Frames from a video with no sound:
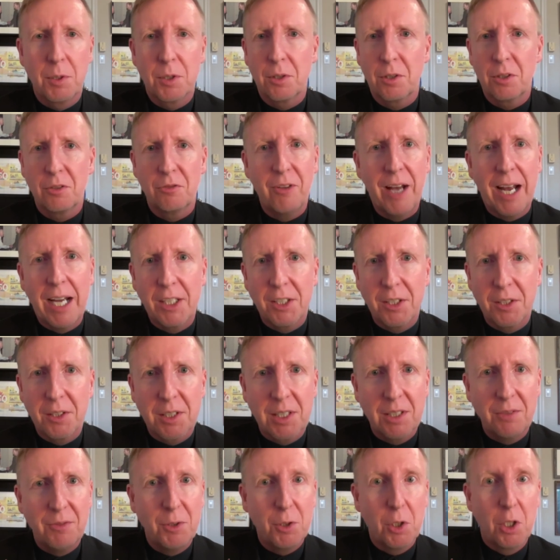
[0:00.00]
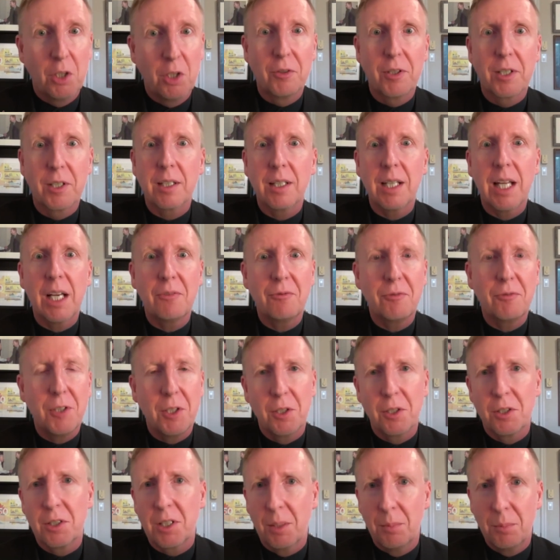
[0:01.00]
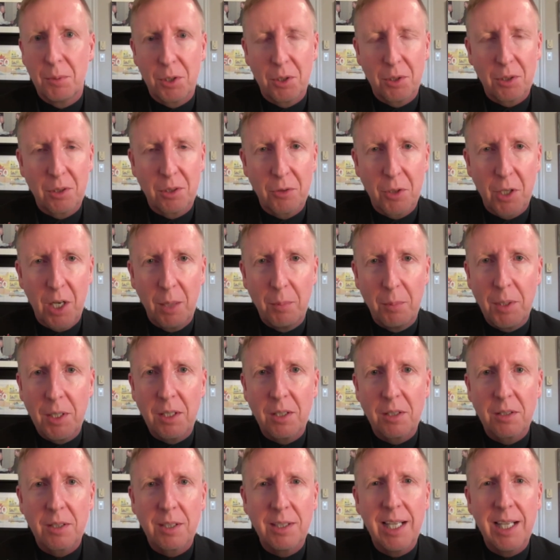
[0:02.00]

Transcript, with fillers: sort of fascist. And if you go over to the left, you're some sort of communist.